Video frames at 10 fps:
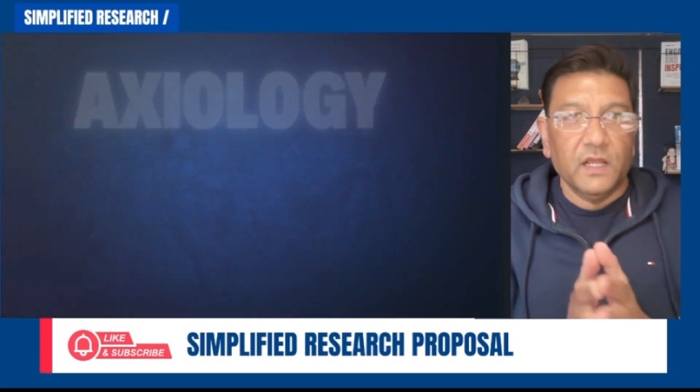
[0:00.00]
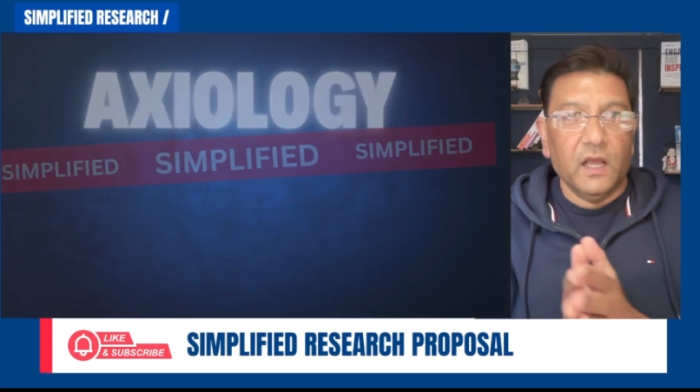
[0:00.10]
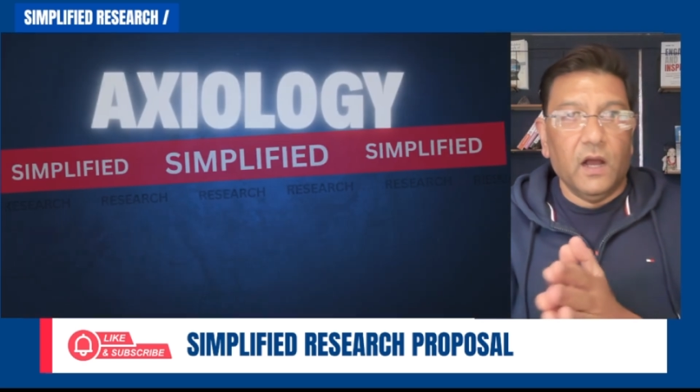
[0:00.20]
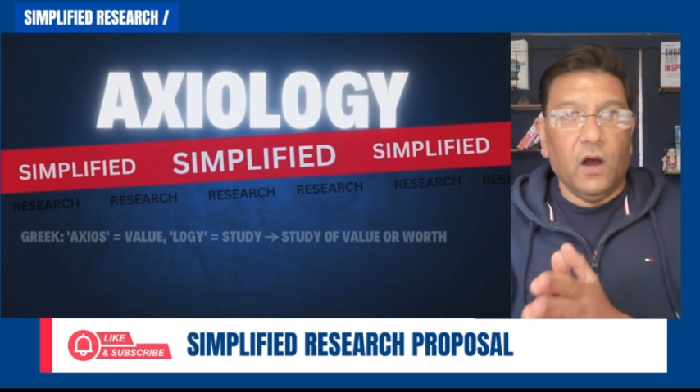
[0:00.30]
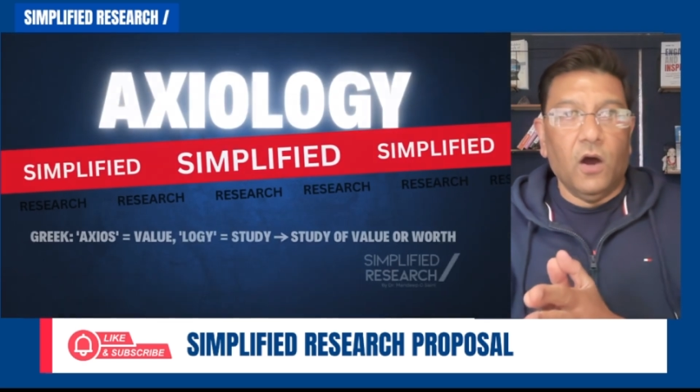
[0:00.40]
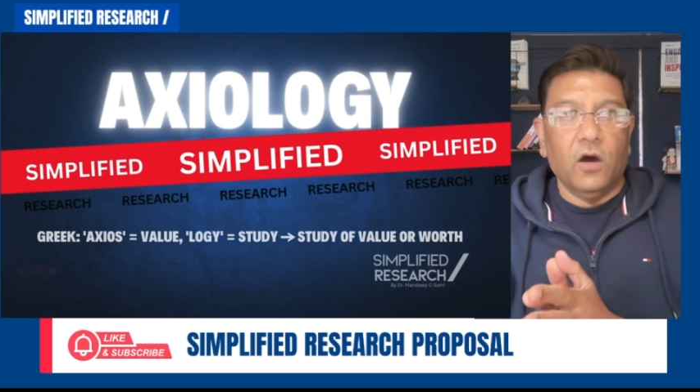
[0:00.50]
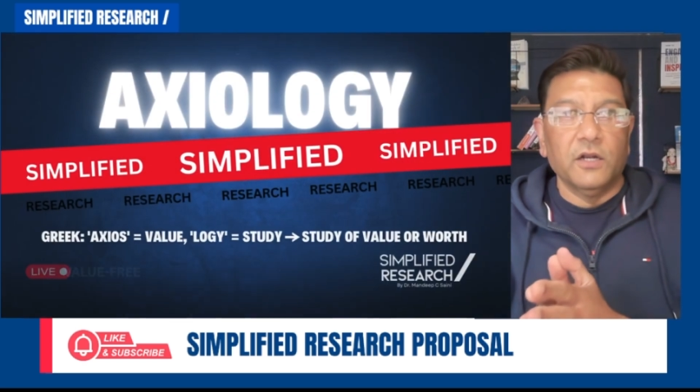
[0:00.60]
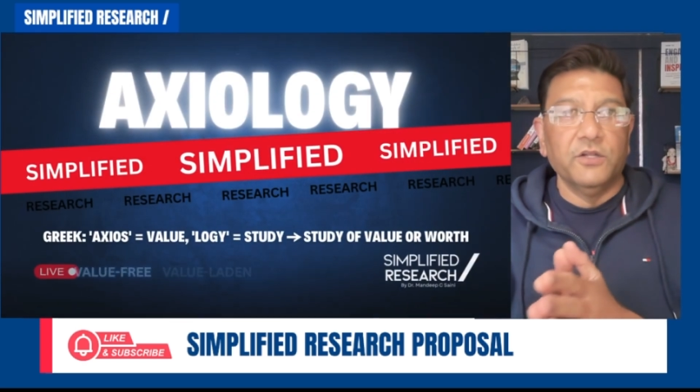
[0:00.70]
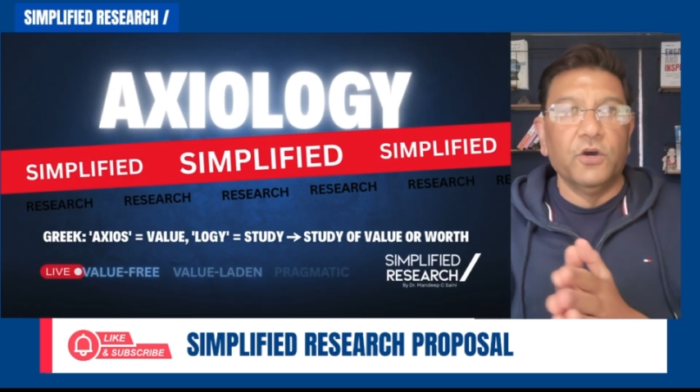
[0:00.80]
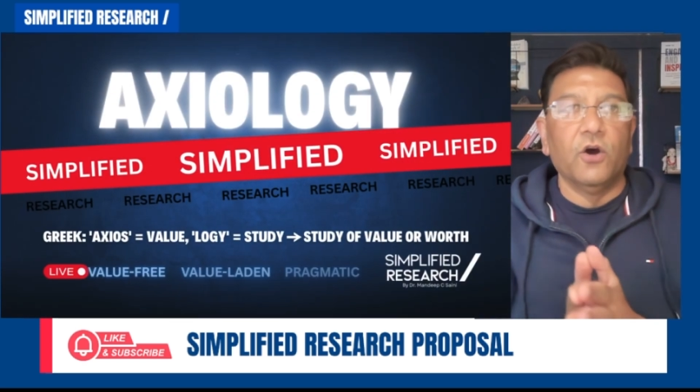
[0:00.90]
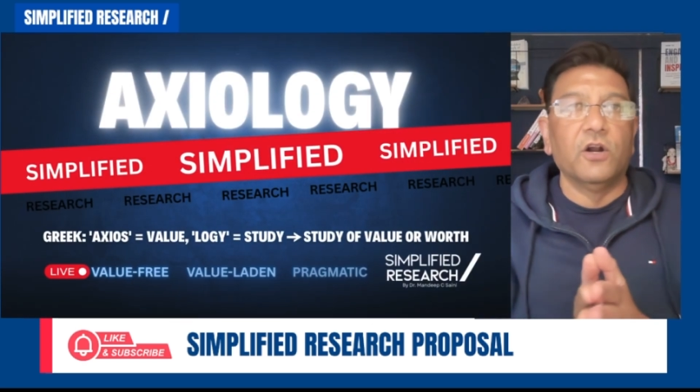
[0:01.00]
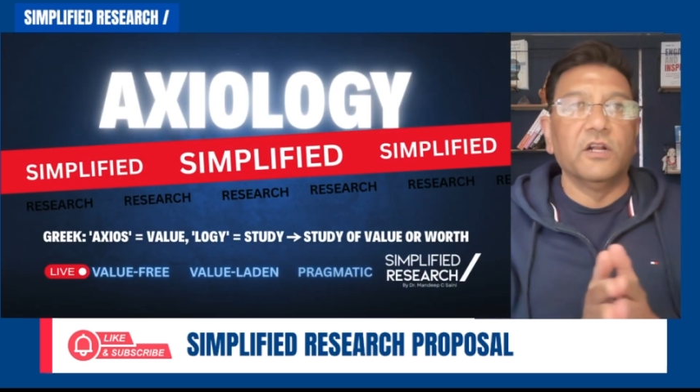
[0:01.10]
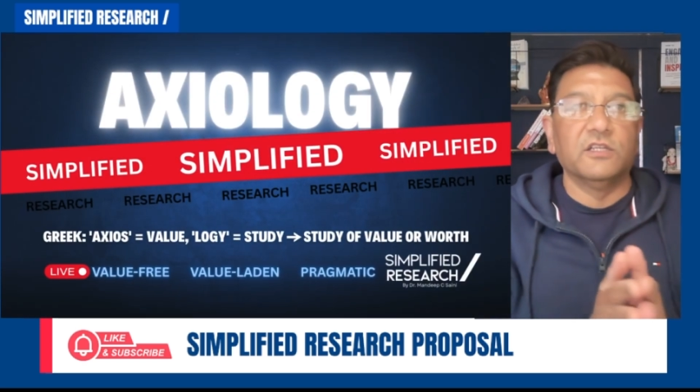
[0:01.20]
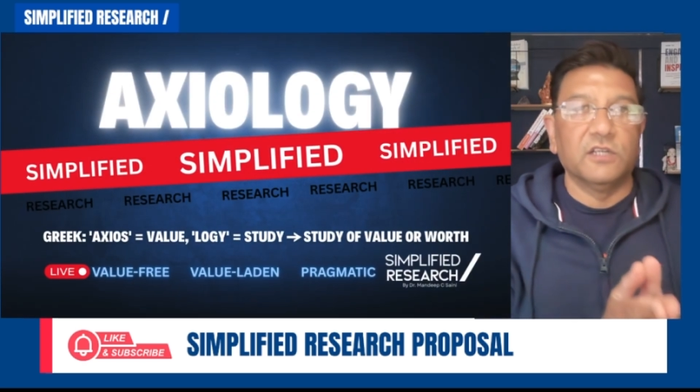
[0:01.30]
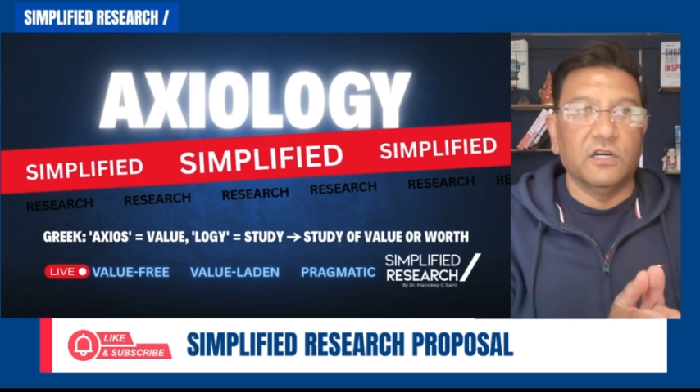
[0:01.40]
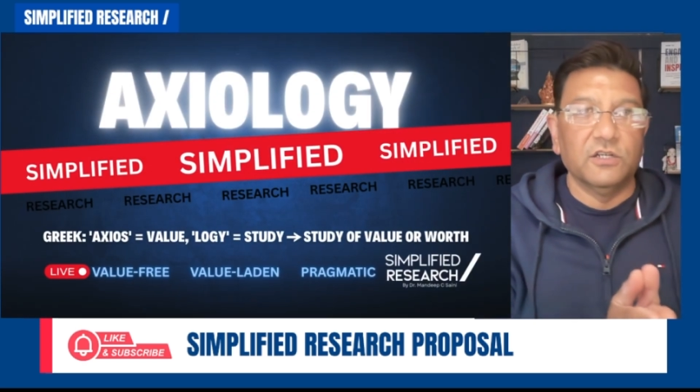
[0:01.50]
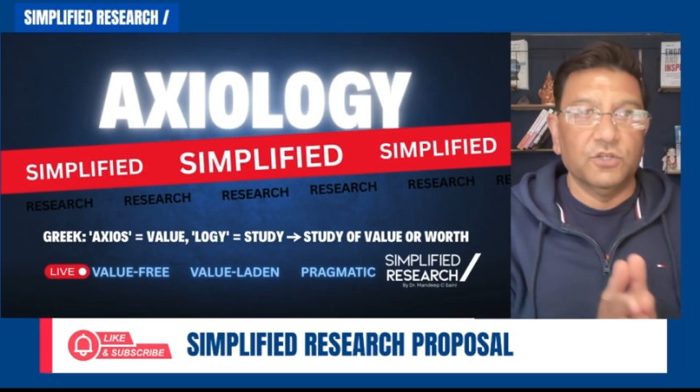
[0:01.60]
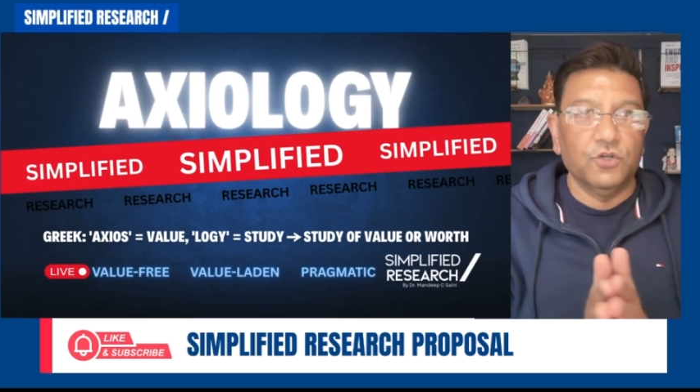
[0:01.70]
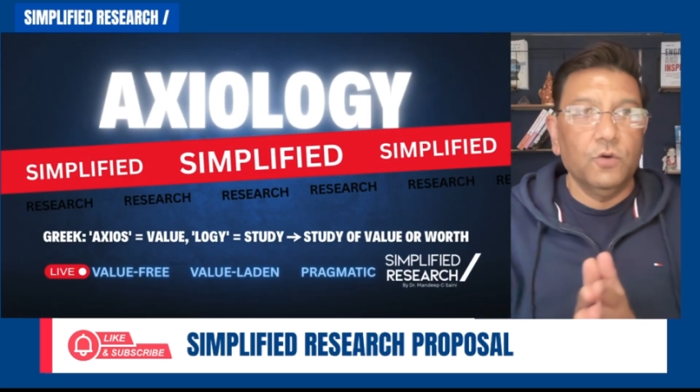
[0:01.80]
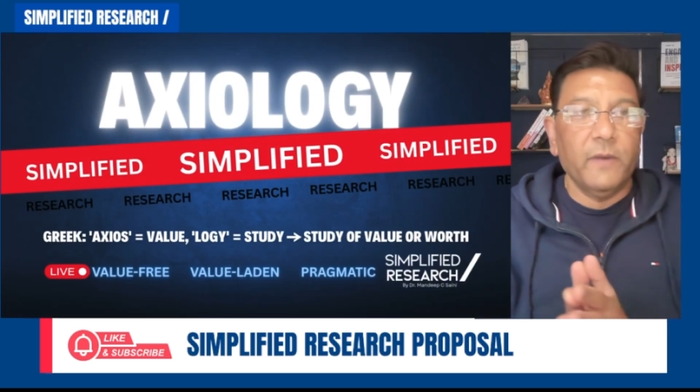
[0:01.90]
on your
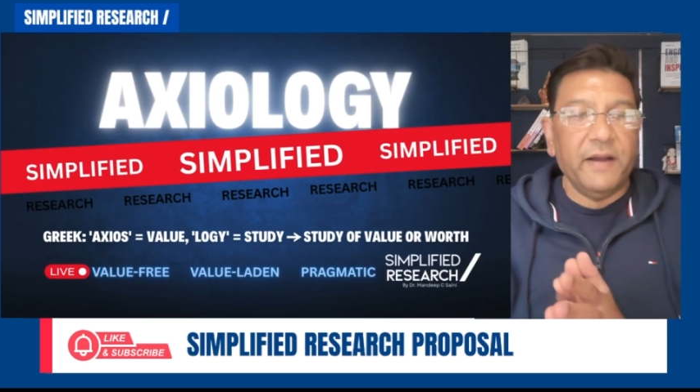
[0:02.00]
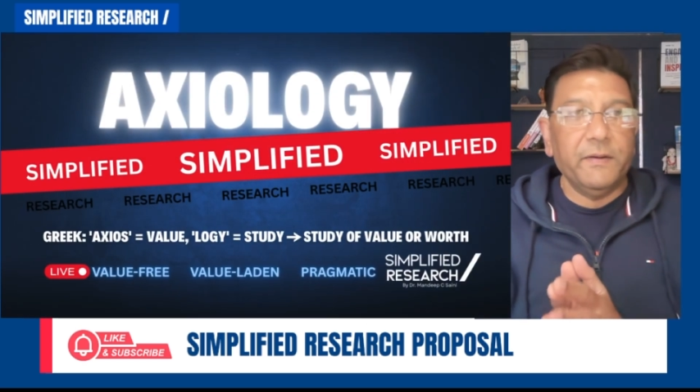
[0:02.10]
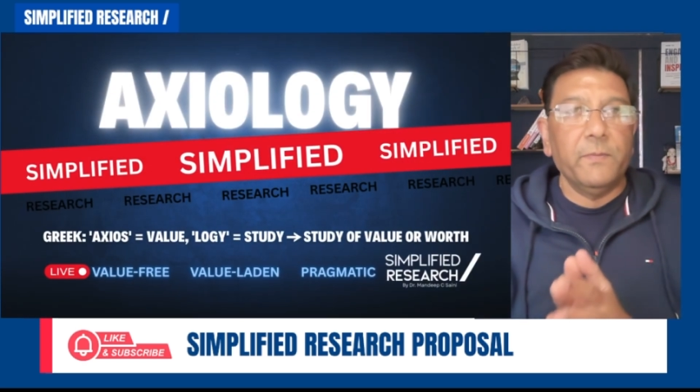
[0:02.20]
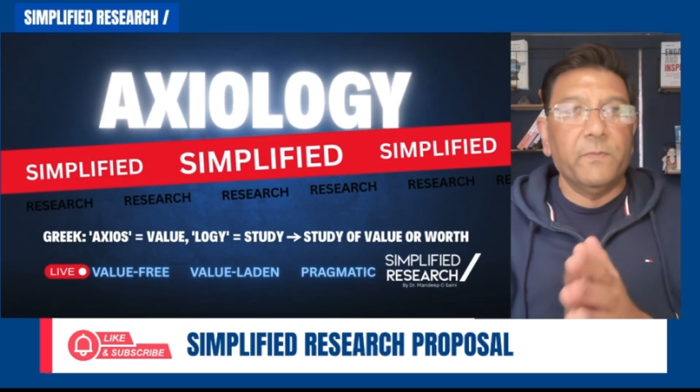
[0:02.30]
research. You might be